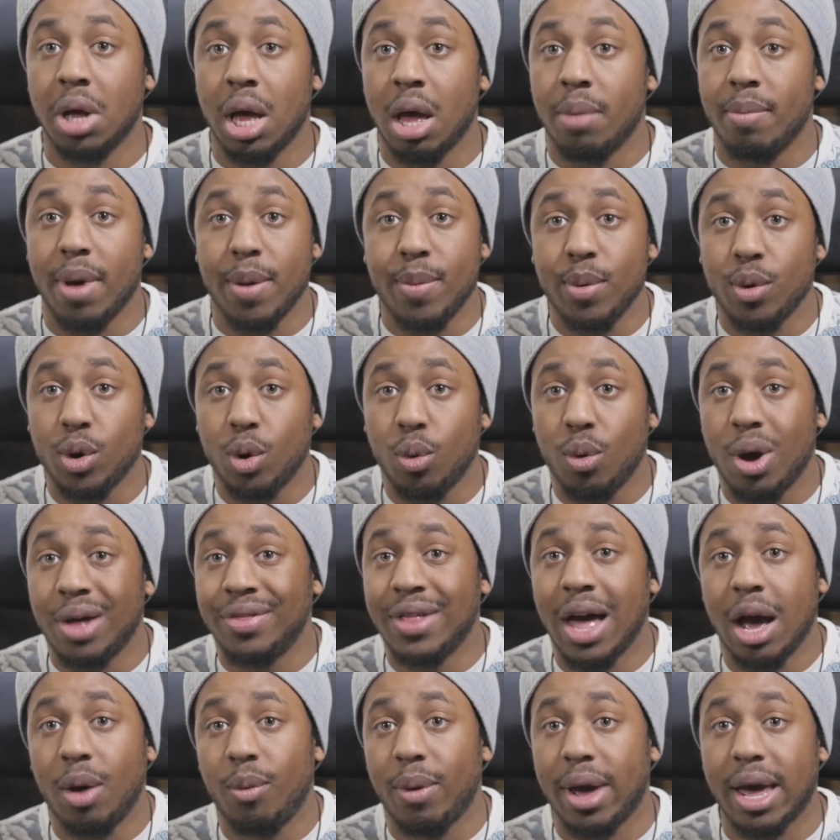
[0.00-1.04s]
Maybe you want to work
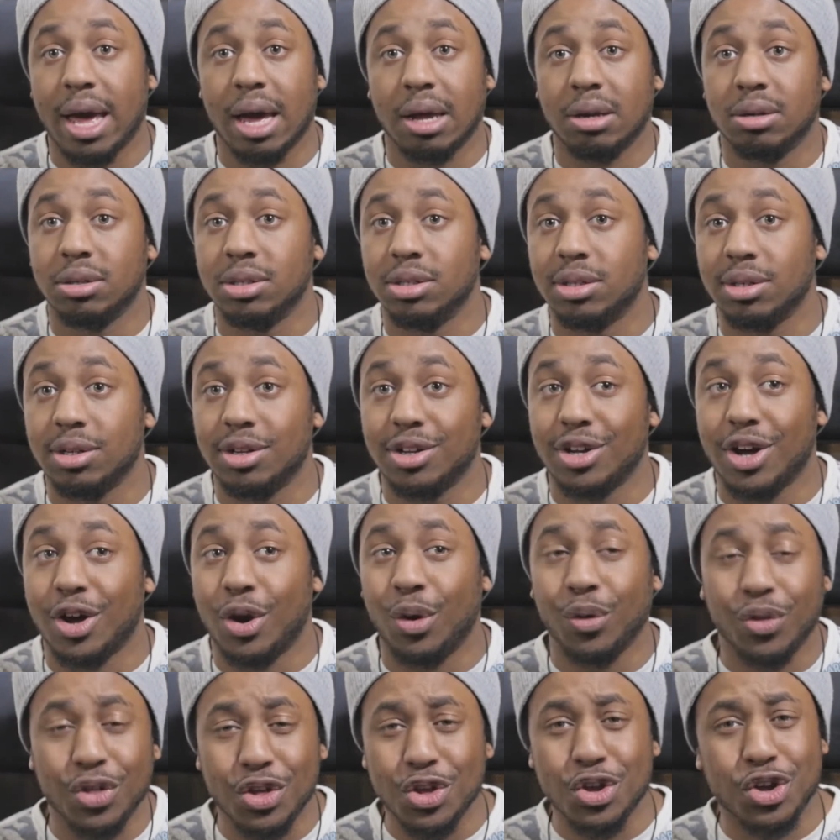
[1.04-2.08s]
that way, and I
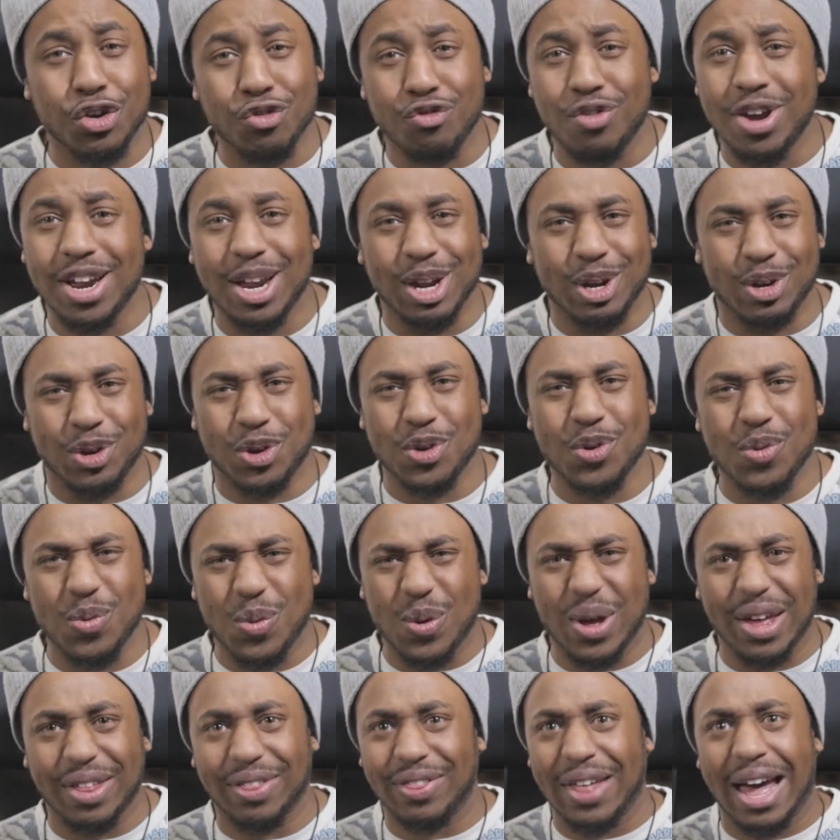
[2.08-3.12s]
don't think you could really
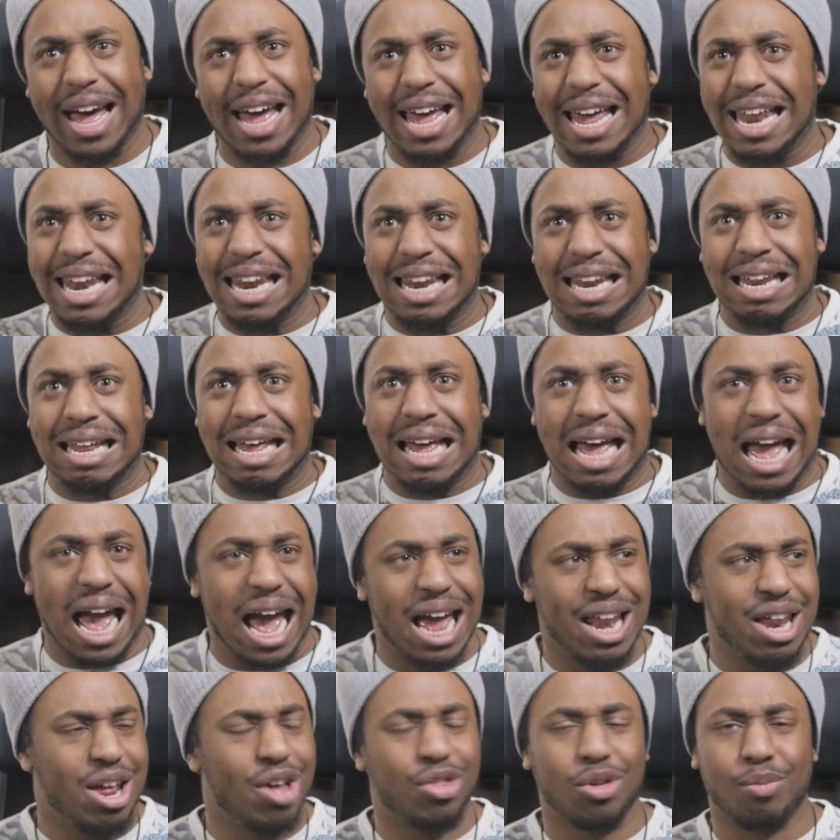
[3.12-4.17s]
do that in
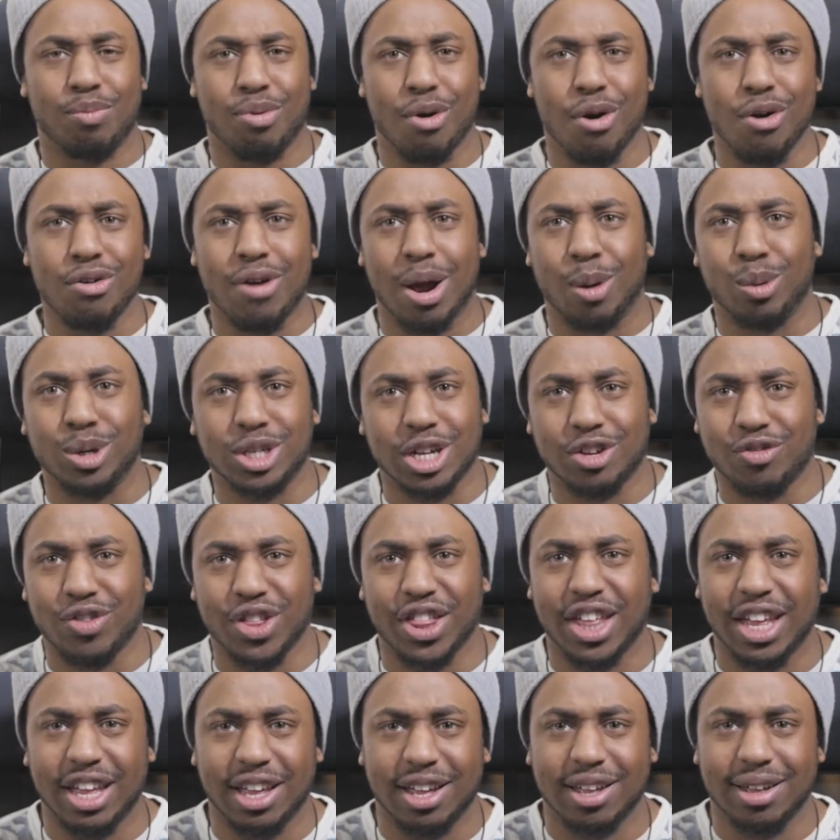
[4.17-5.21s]
any other program, which I really
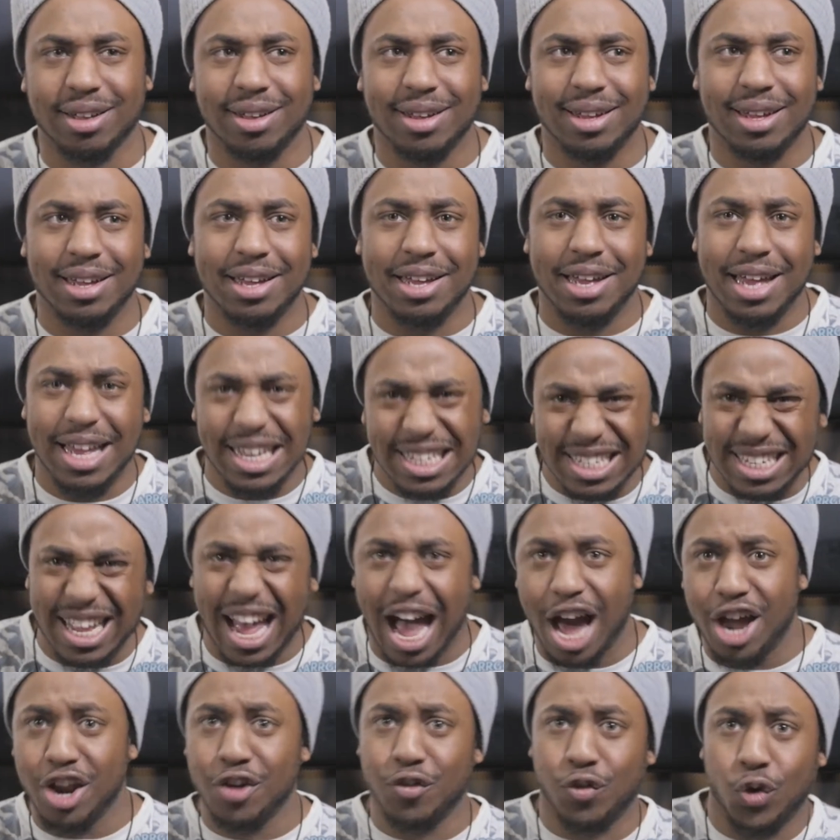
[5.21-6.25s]
think is
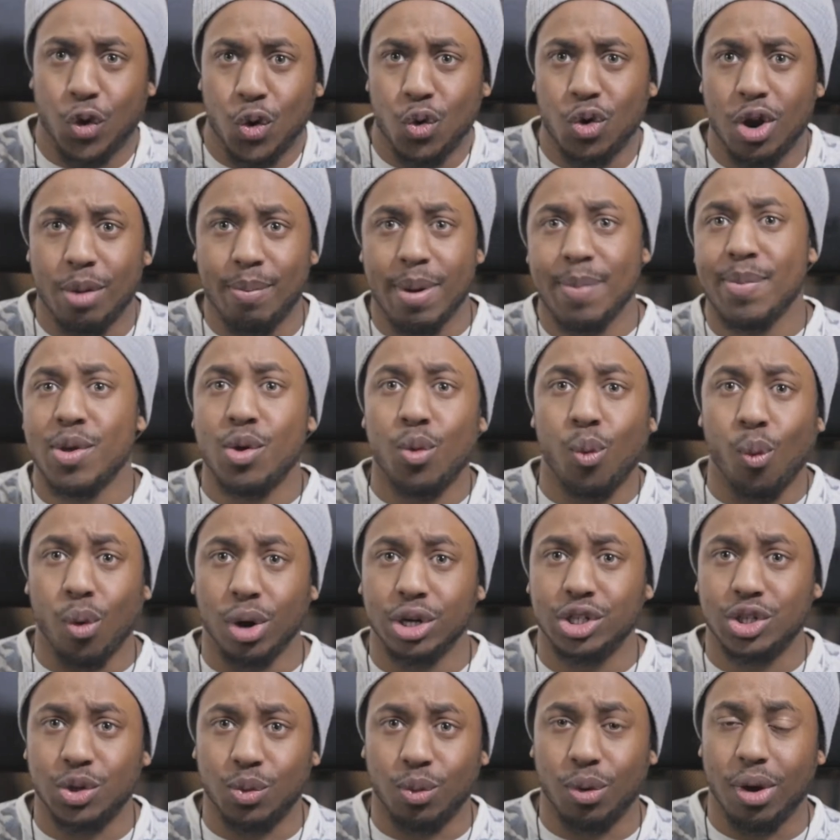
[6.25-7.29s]
kind of cool, and maybe you
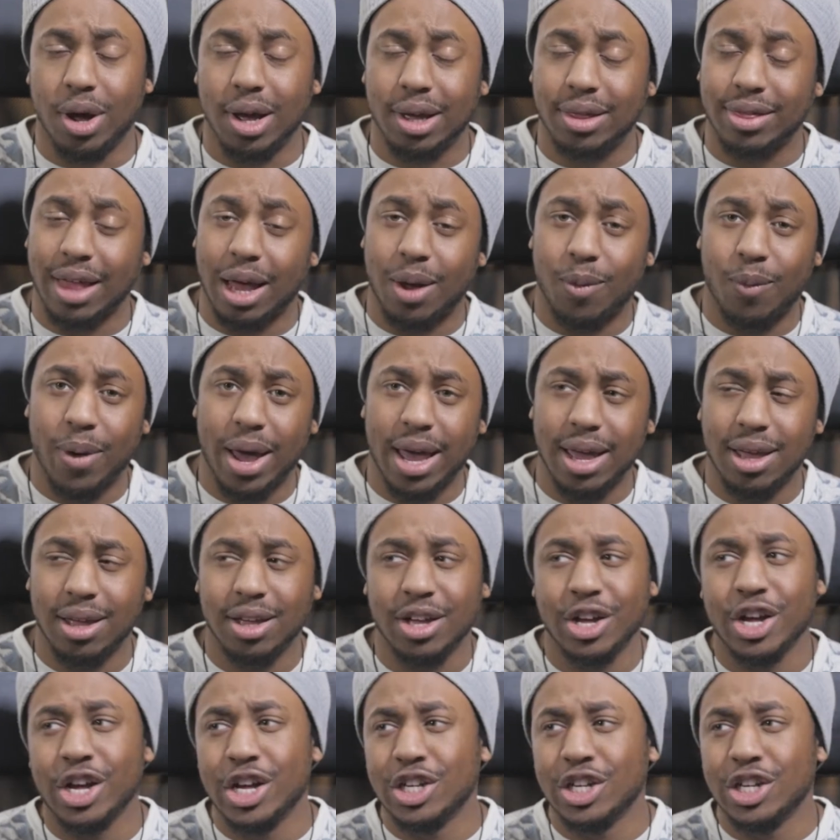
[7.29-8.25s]
want to work that way.